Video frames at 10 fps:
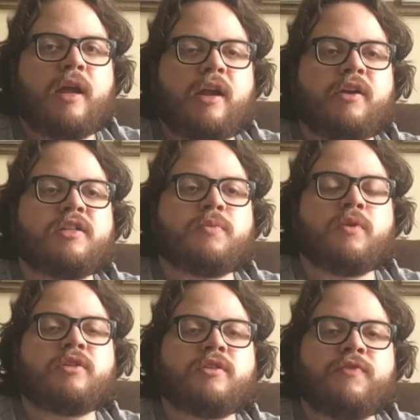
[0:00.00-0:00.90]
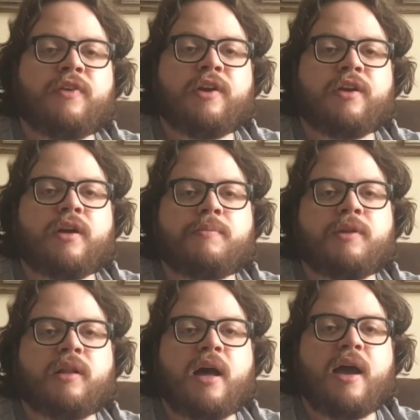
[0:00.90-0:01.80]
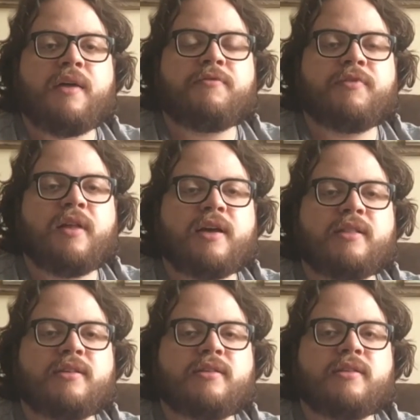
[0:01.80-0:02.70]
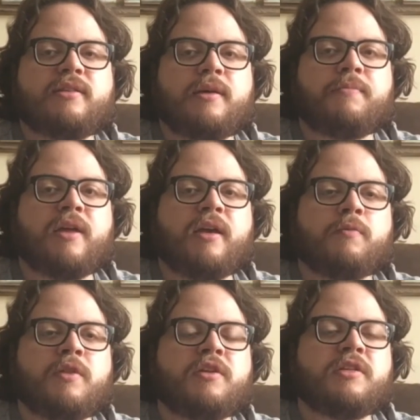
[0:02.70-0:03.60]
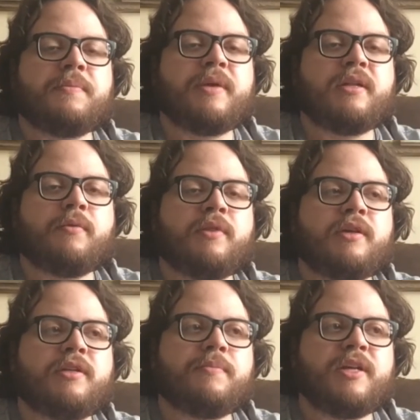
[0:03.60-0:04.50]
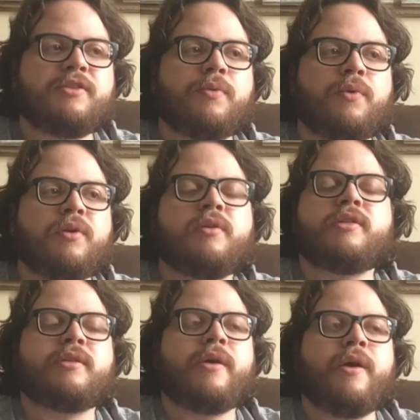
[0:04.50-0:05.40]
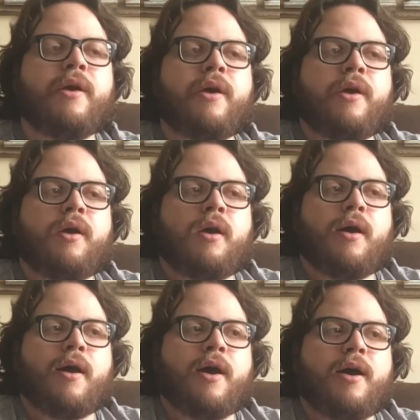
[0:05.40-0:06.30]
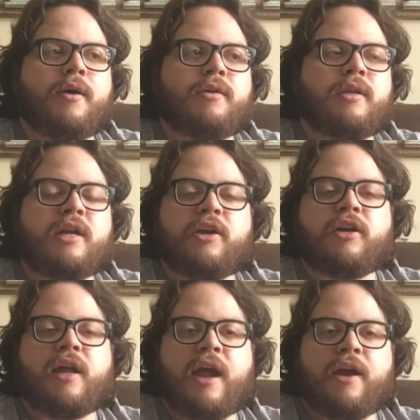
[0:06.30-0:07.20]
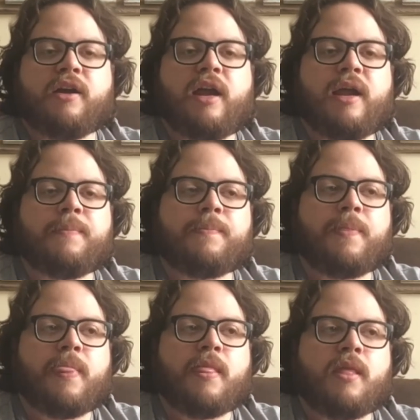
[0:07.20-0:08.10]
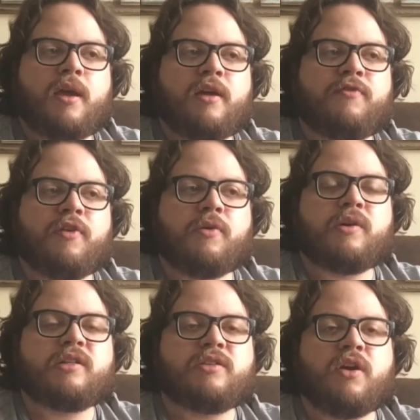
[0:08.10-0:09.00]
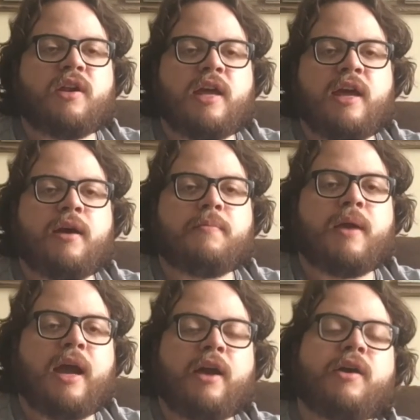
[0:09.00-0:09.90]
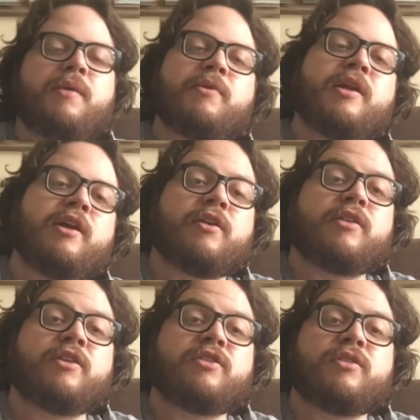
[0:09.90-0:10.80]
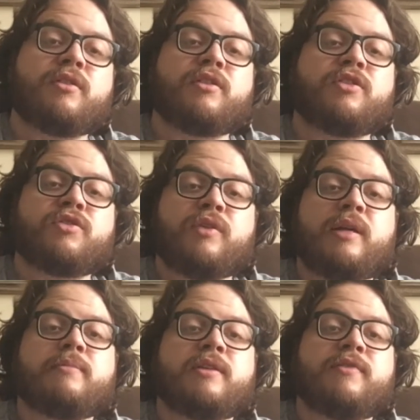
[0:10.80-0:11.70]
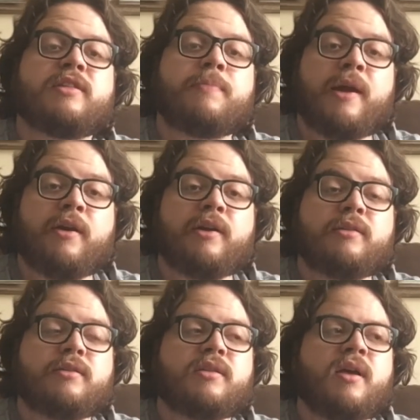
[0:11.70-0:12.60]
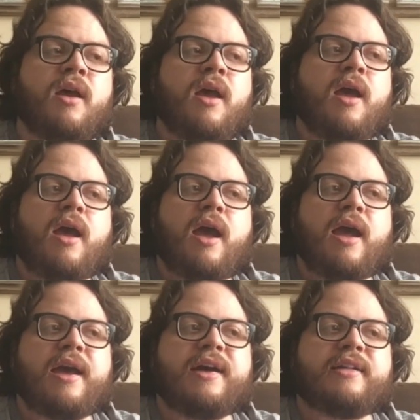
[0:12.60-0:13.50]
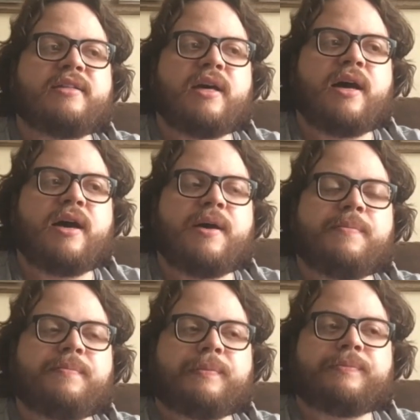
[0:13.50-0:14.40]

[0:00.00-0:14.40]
Harry's worst fear come to life. Like this is something when the when the Dementors uh, neared Harry and focused on him, Harry would hear their the screams of his parents, and um,